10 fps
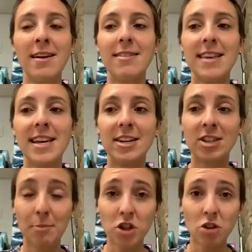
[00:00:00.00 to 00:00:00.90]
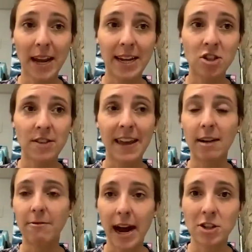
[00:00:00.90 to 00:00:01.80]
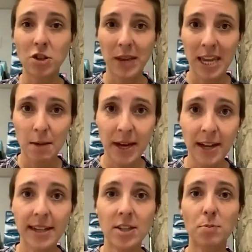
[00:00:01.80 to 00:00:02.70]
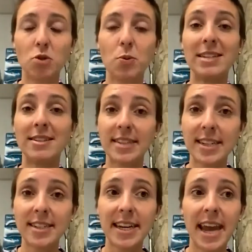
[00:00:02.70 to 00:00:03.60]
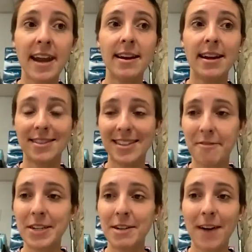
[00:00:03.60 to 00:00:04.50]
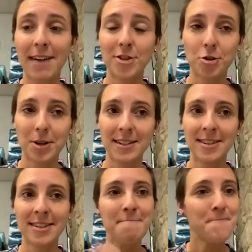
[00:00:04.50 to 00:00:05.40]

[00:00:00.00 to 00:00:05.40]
the temperature range that they advise you keep it is between 68 and 75 degrees.